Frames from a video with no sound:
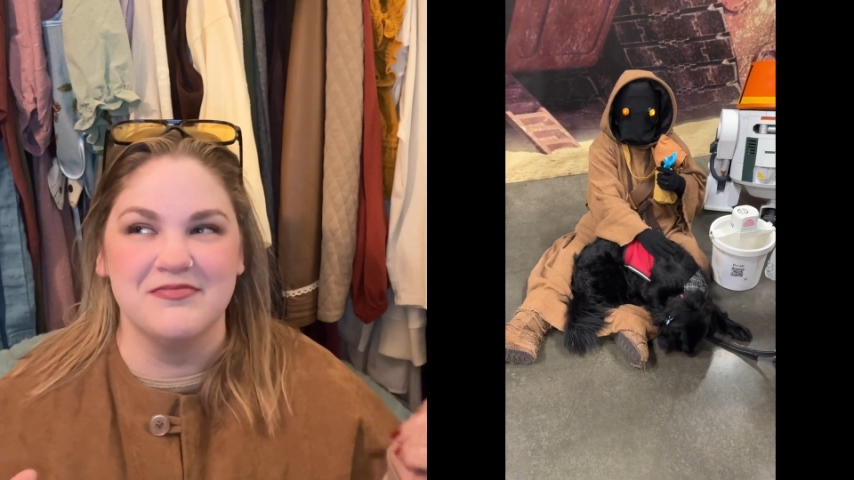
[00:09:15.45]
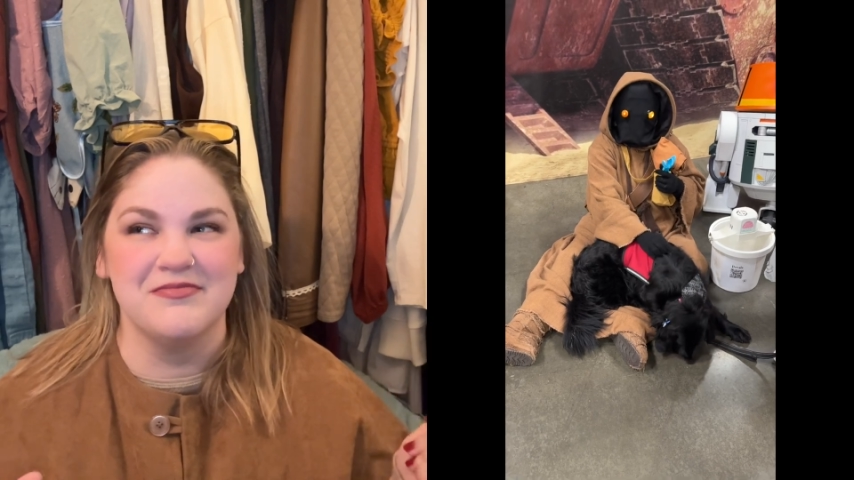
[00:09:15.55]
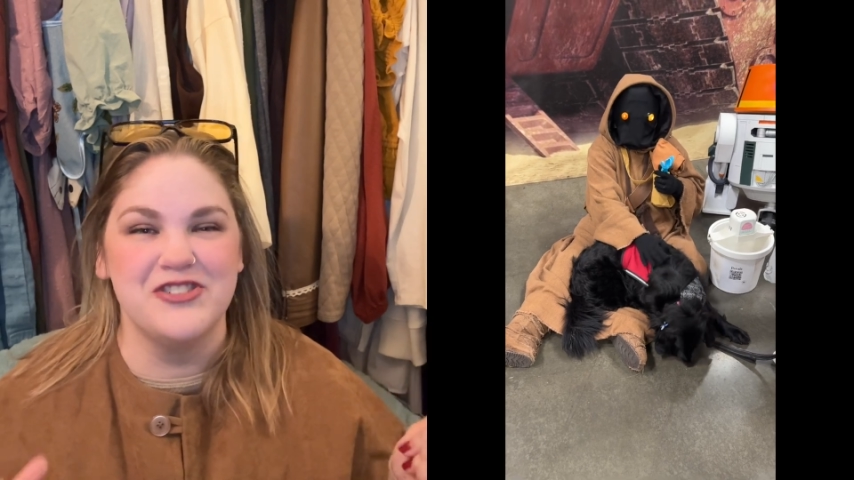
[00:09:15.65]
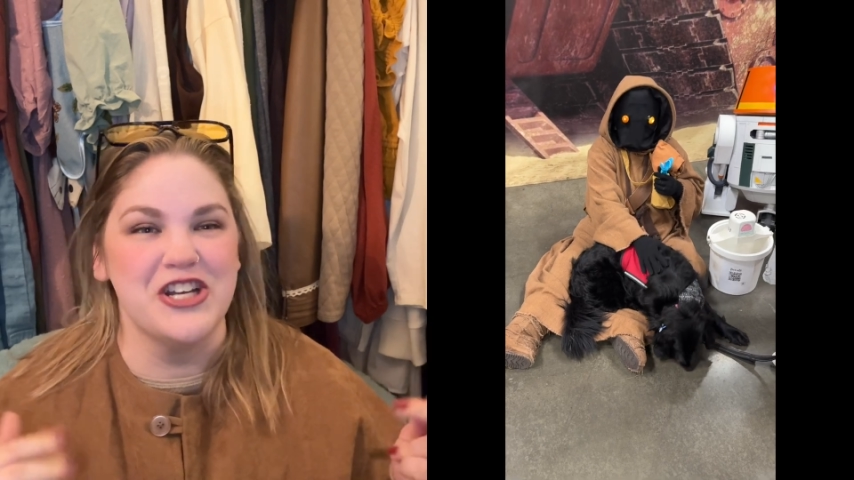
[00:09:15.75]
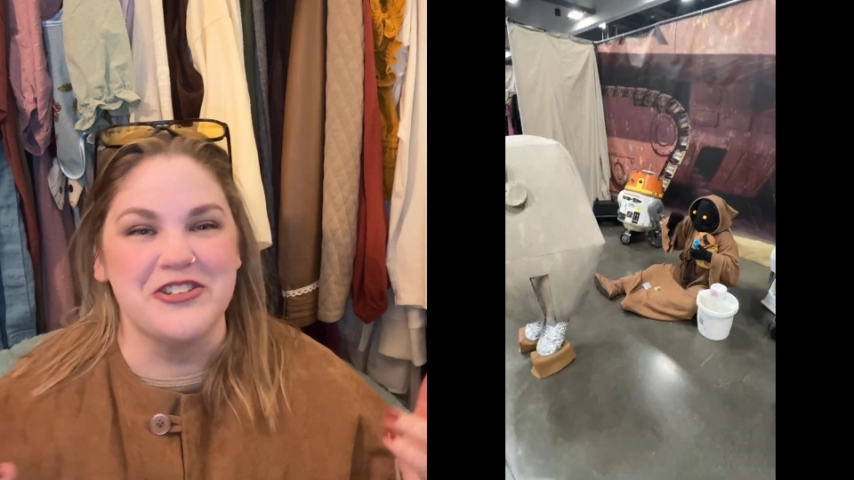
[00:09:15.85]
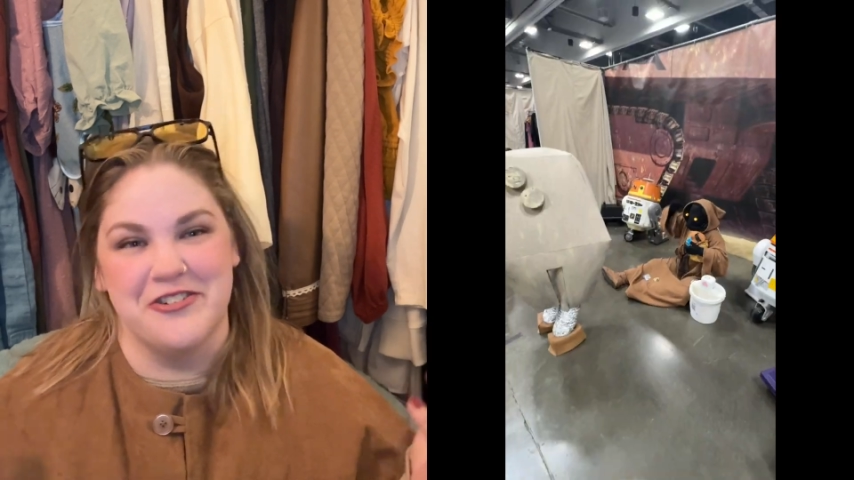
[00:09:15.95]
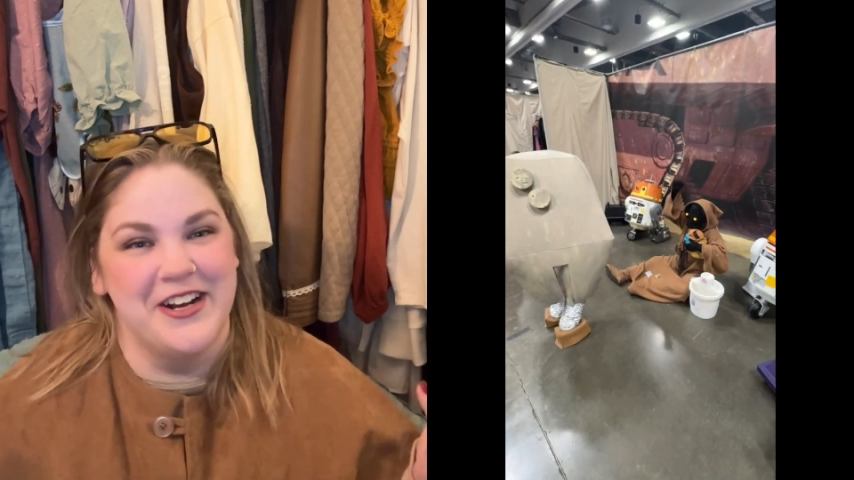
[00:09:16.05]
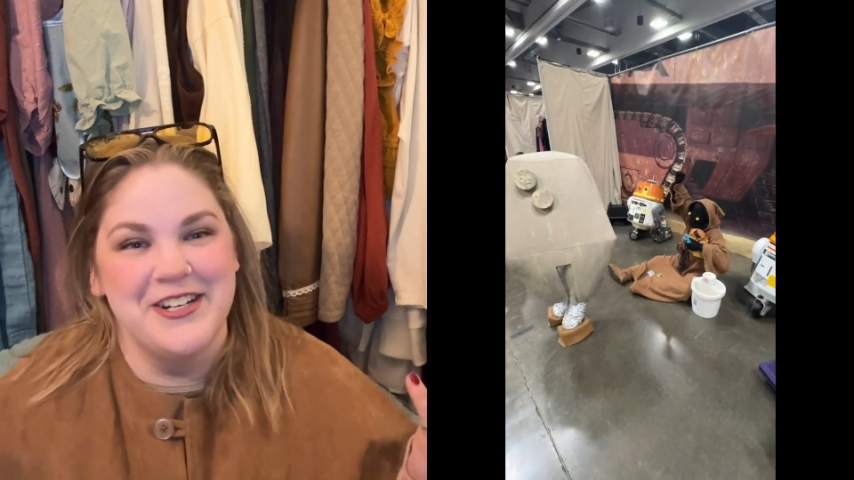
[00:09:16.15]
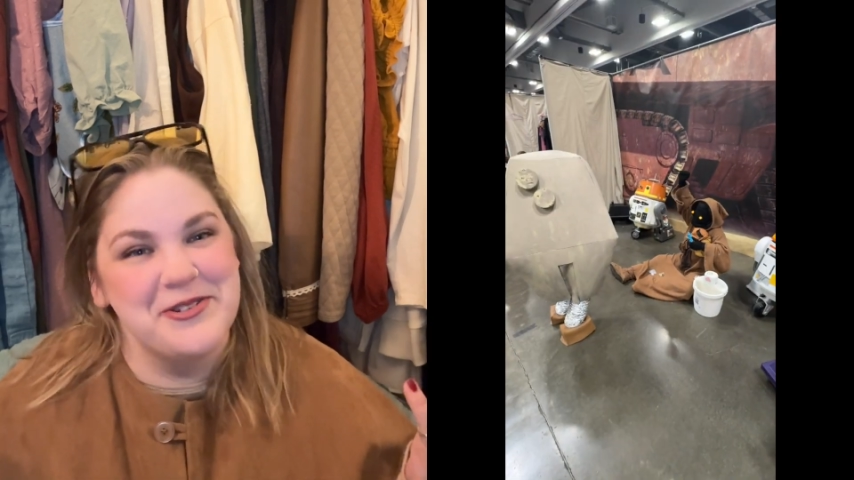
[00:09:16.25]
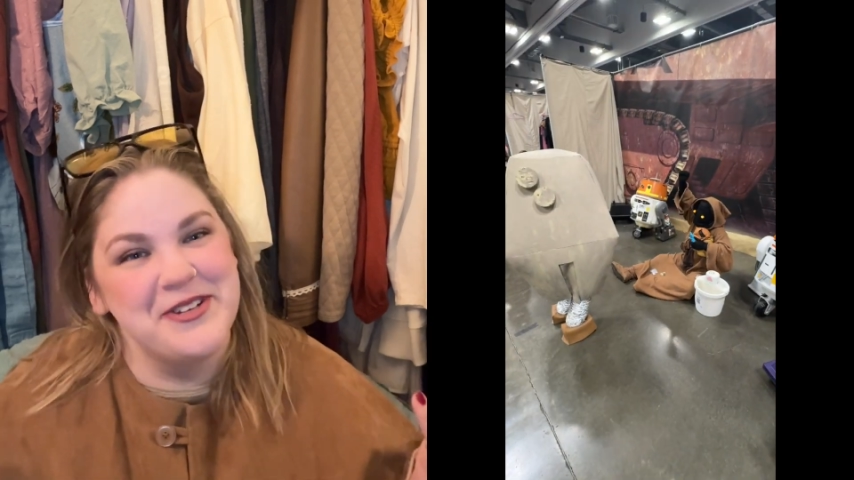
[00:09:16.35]

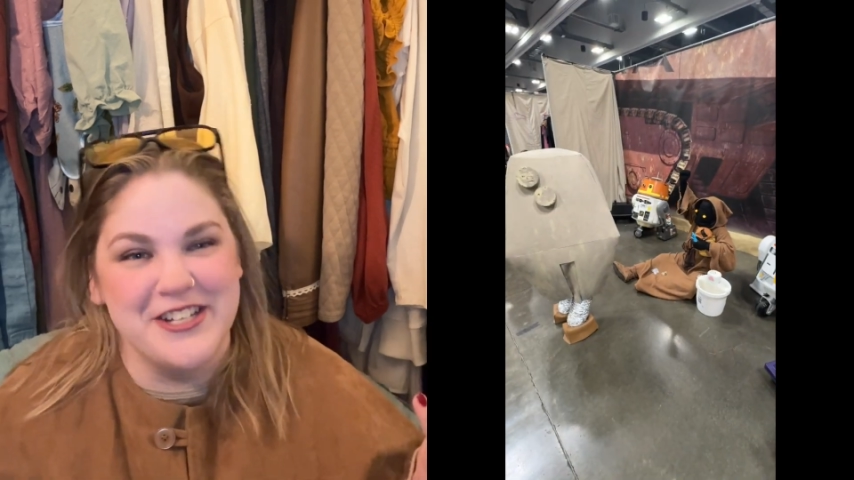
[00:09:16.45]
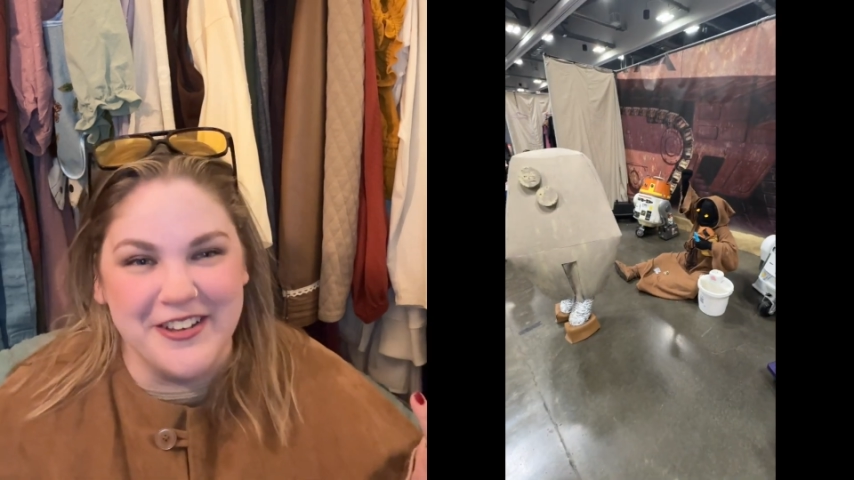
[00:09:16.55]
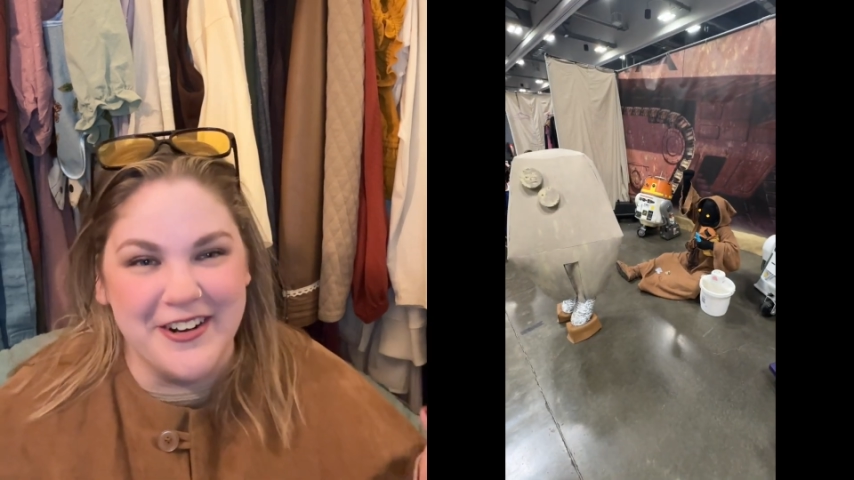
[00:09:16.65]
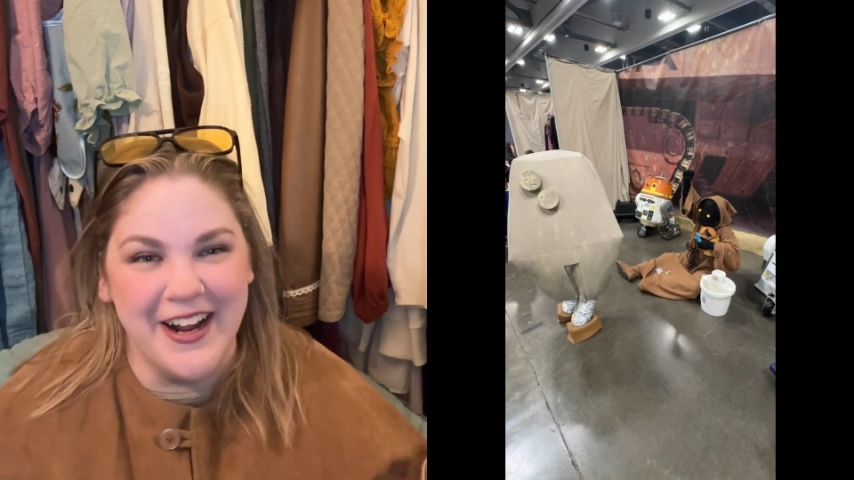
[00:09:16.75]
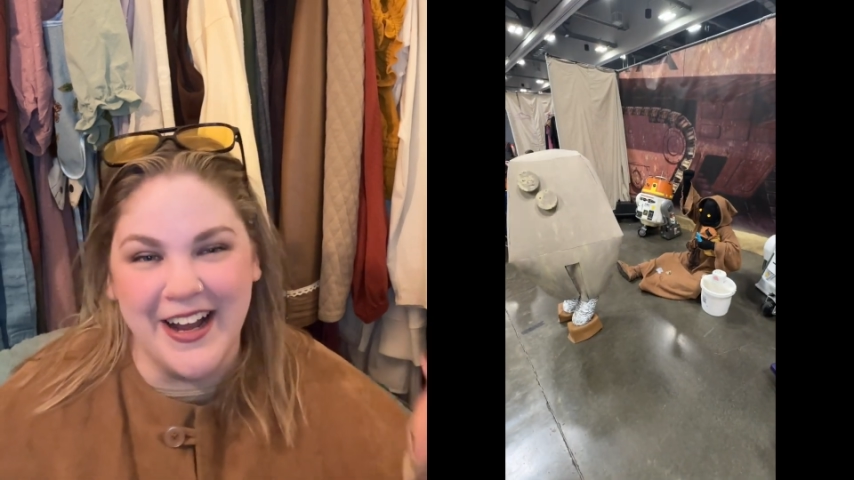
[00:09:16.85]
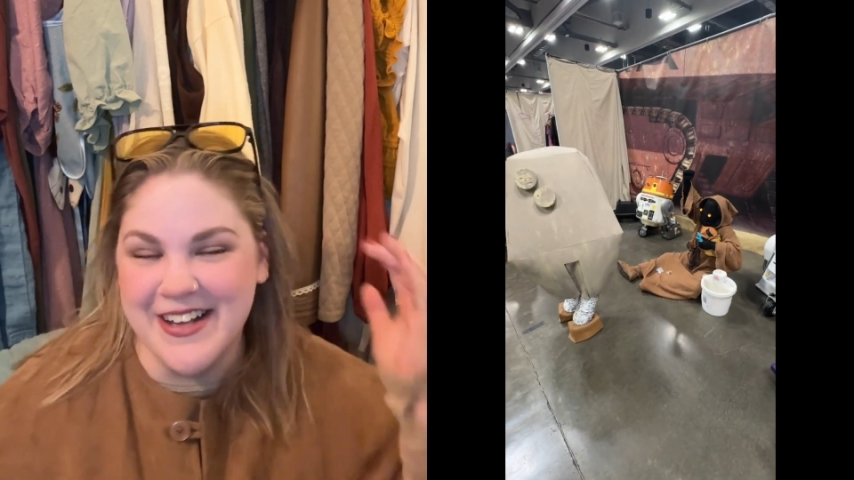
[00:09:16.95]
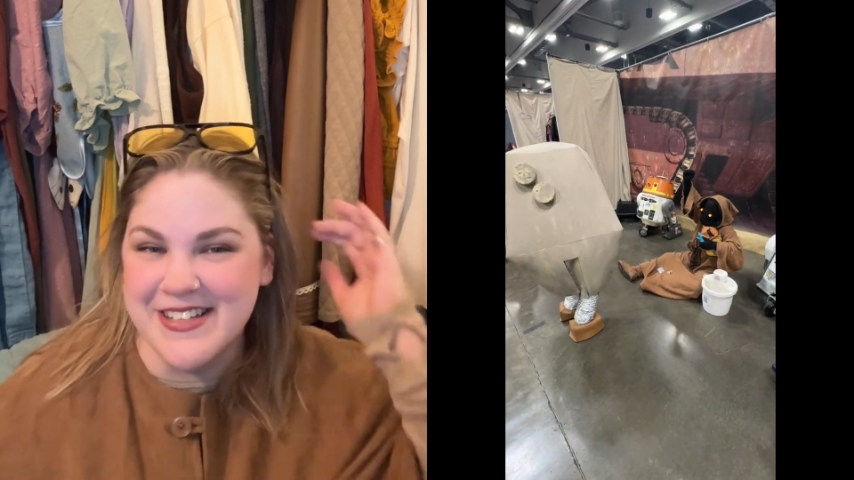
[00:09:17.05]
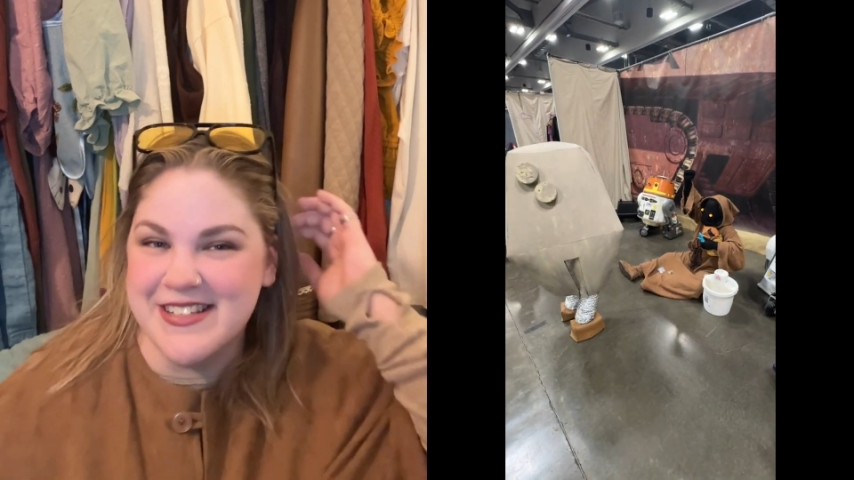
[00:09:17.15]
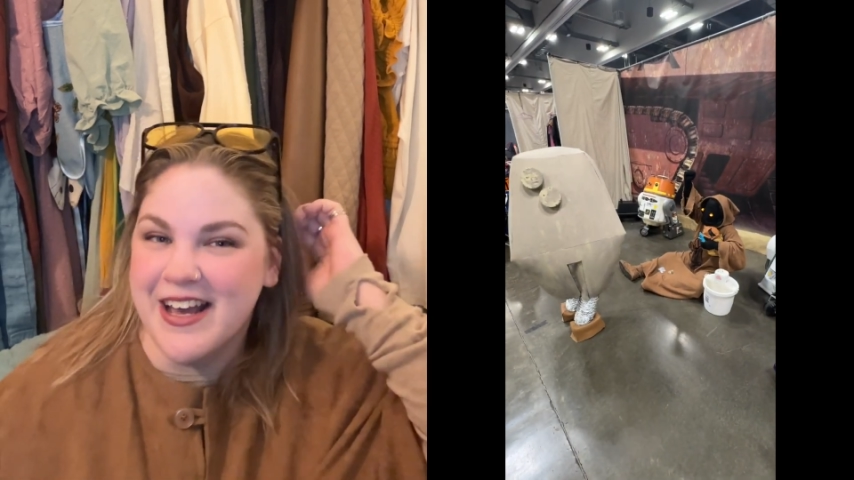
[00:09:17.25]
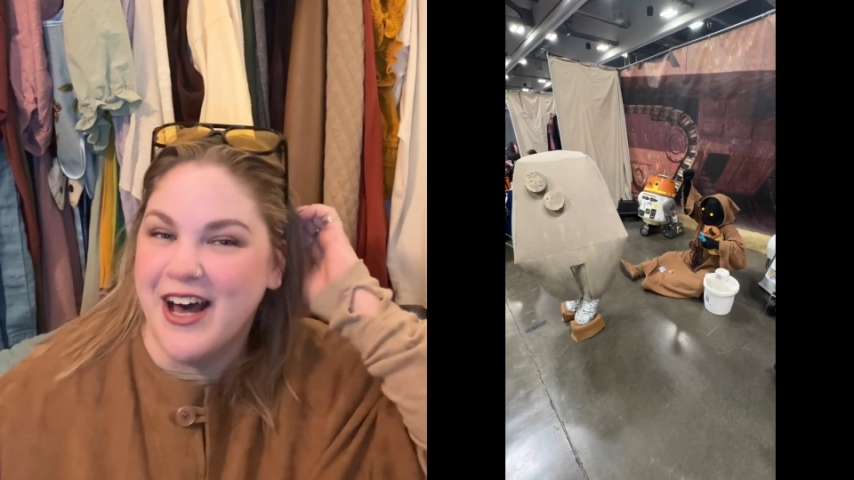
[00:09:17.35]
gesturing to each other, I
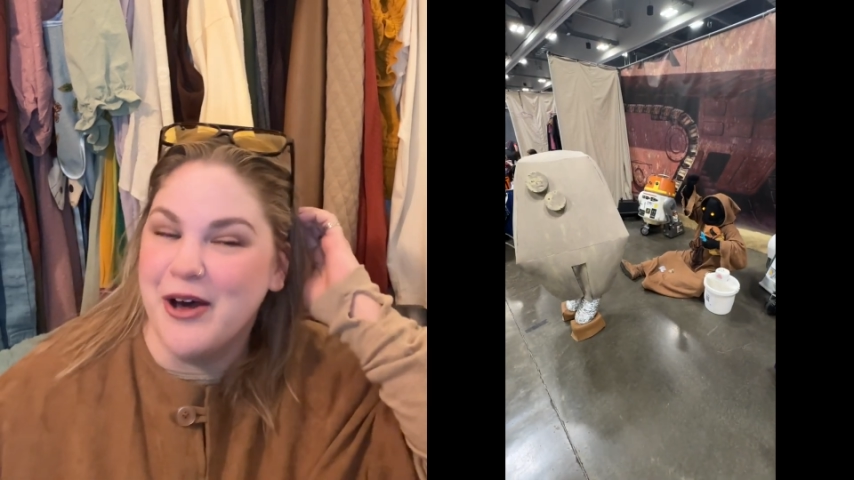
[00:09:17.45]
guess.